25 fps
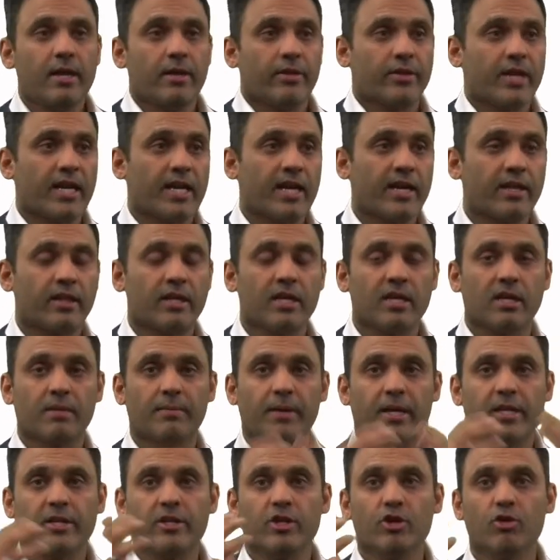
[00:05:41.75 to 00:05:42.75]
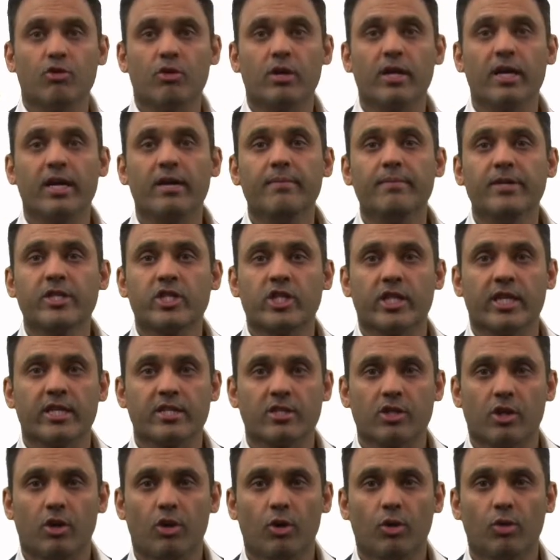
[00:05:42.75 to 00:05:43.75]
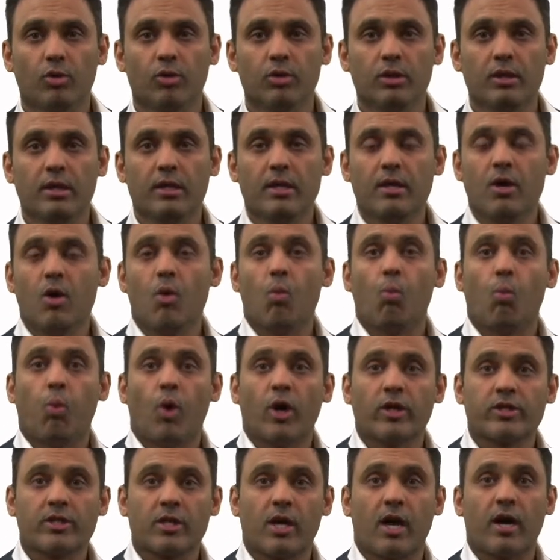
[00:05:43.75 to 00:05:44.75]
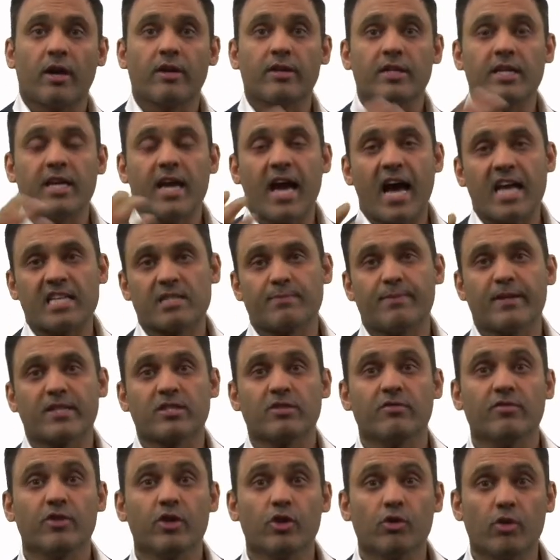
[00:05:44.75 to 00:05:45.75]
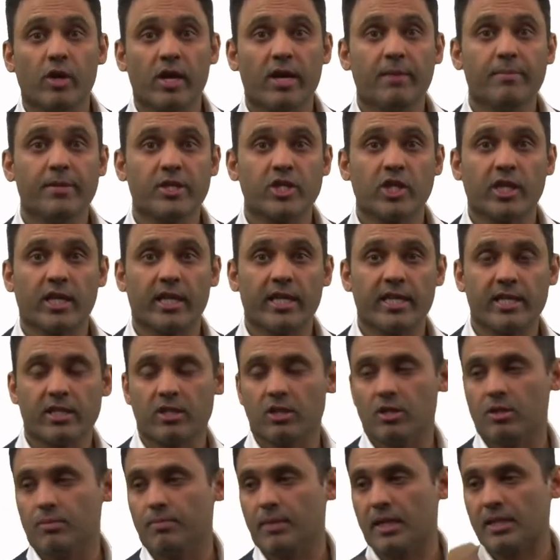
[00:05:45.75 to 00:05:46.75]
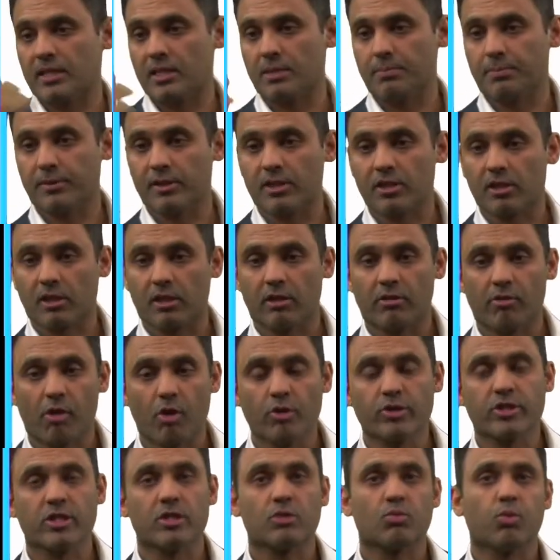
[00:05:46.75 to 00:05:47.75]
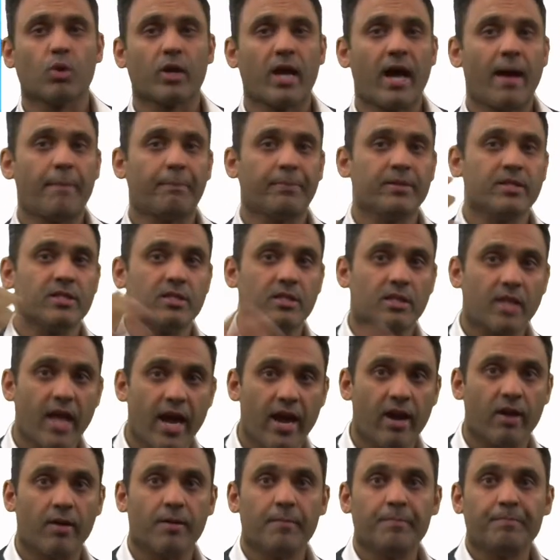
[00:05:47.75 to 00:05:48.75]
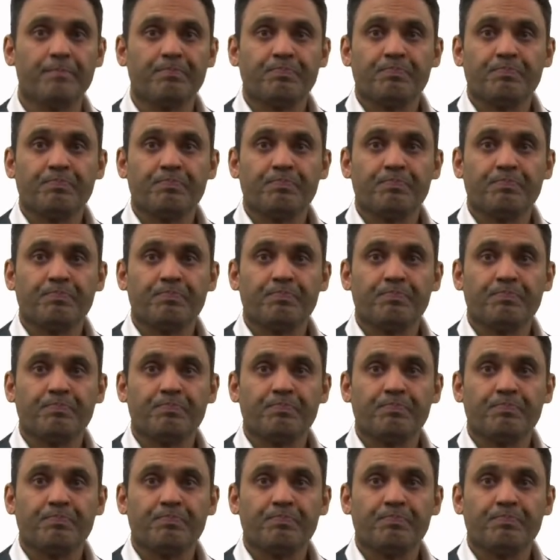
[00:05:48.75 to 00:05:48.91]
Then I think about neuroimaging as a whole. What are the aspects of neuroimaging? I need to know multiple sclerosis, what happens there?